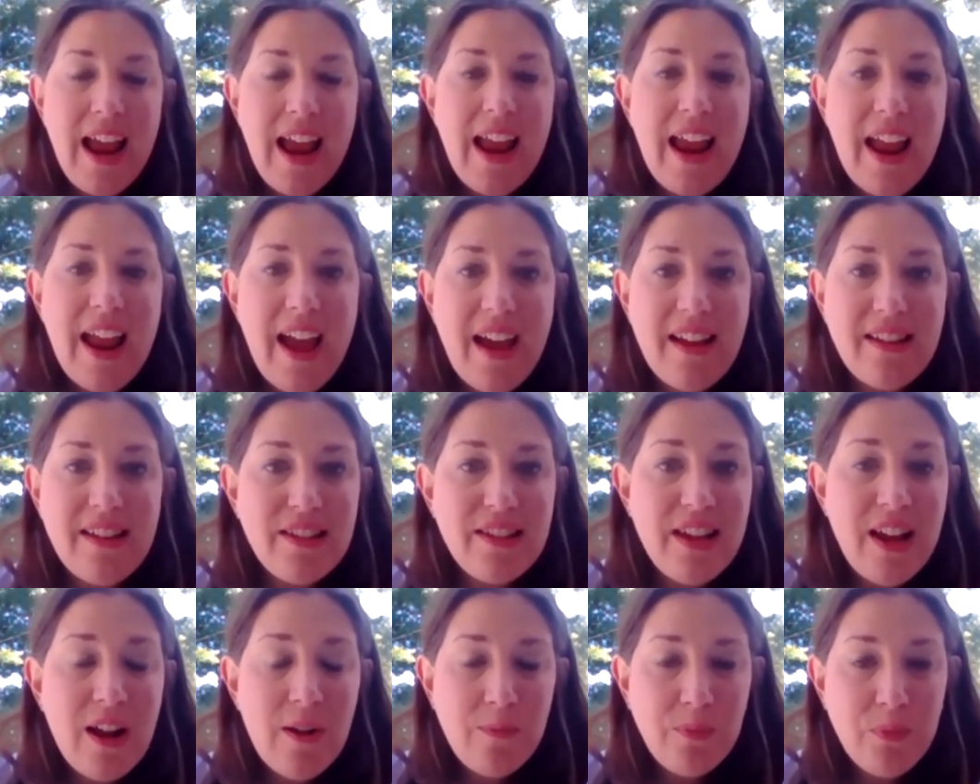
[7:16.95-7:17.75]

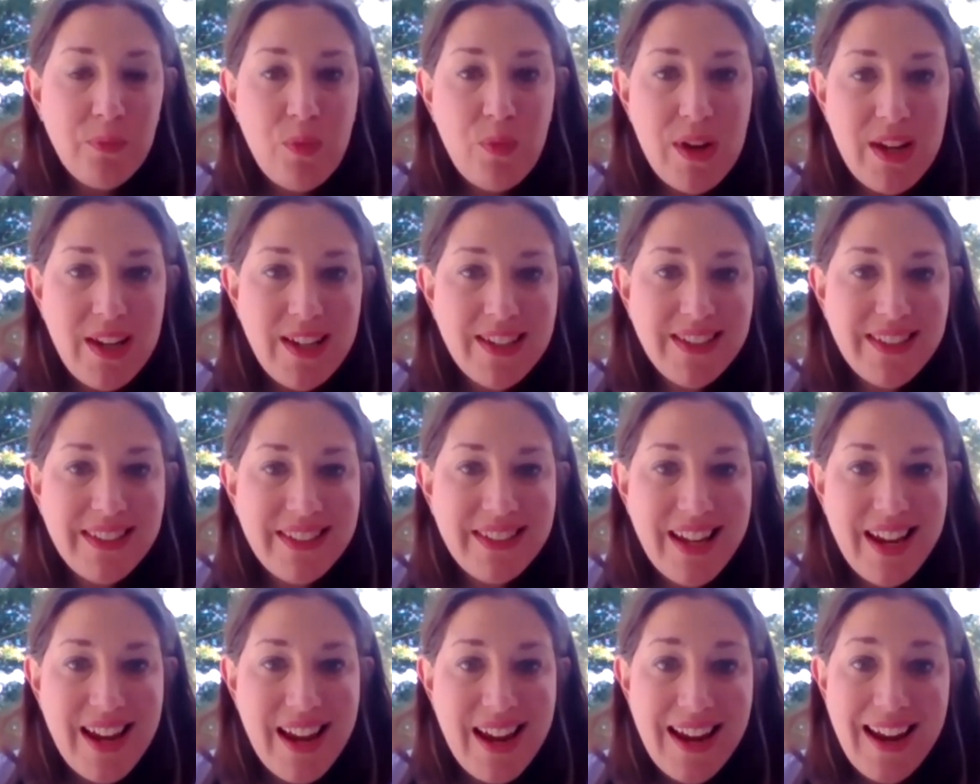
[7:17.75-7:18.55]
And we can
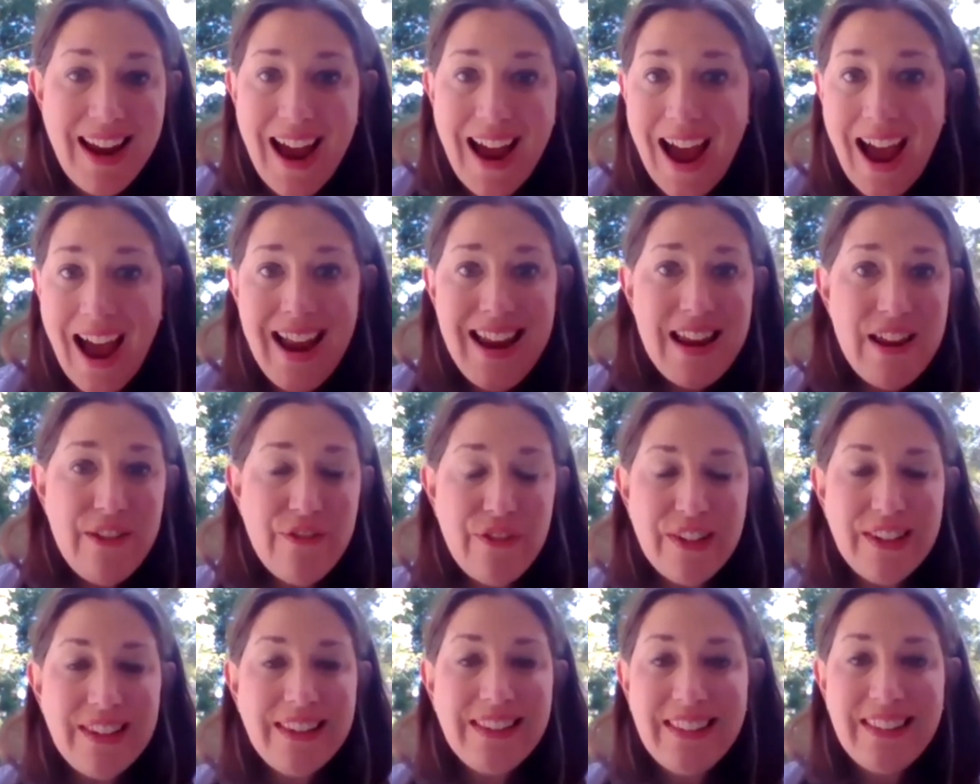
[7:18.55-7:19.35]
say, I
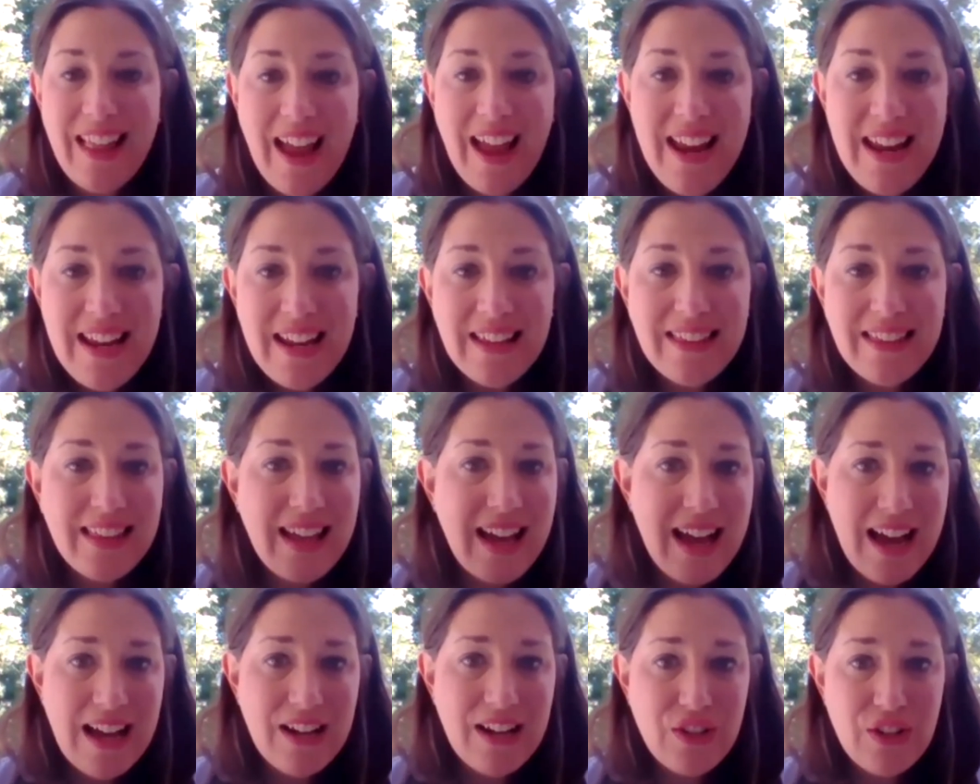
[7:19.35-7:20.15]
even like
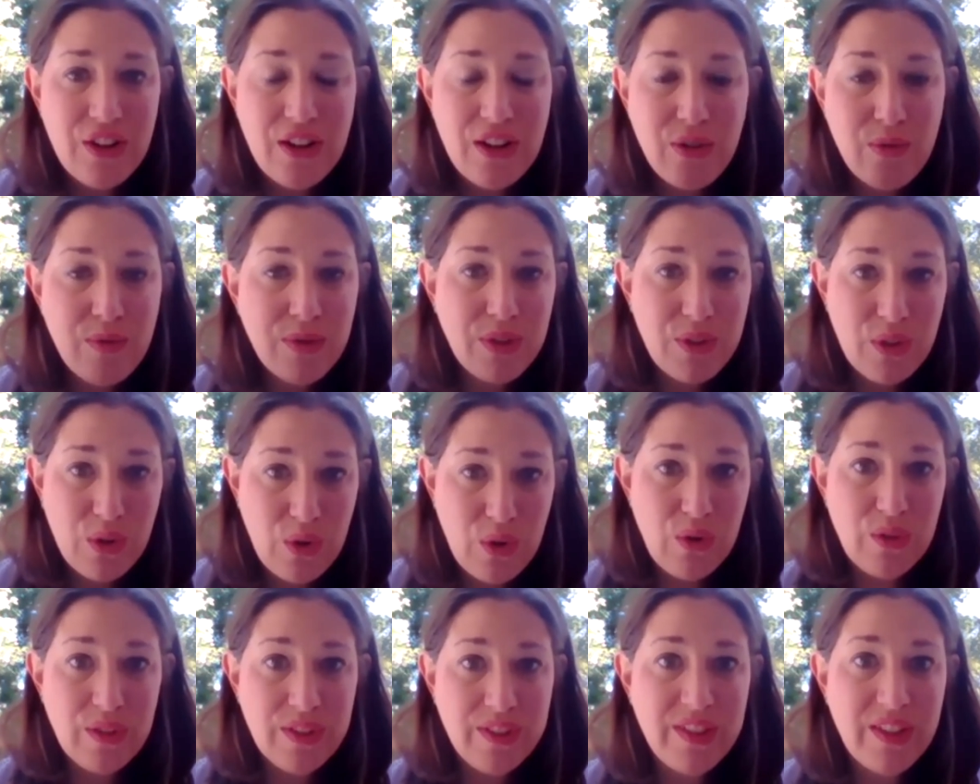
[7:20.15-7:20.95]
the hot dog with the
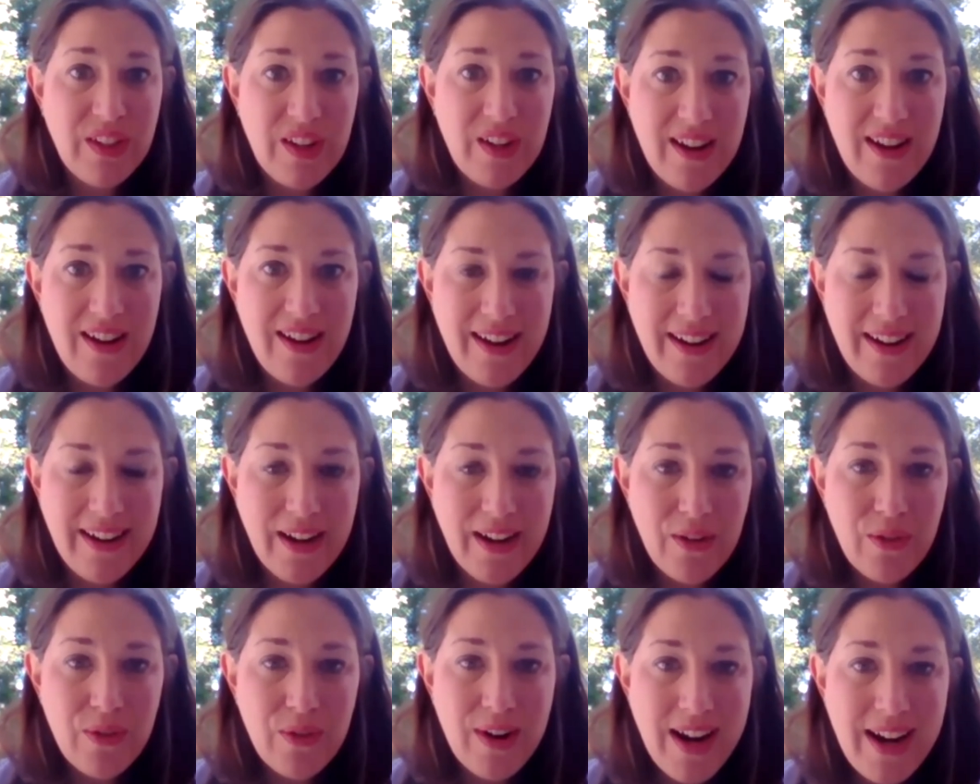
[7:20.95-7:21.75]
coleslaw on
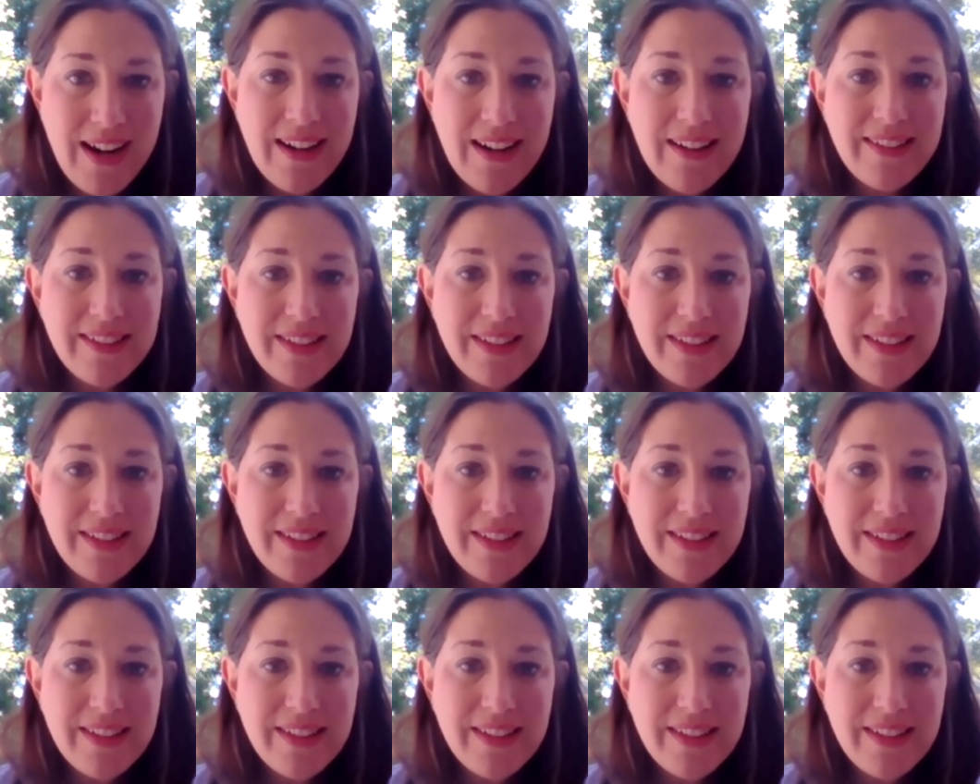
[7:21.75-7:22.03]
it, right?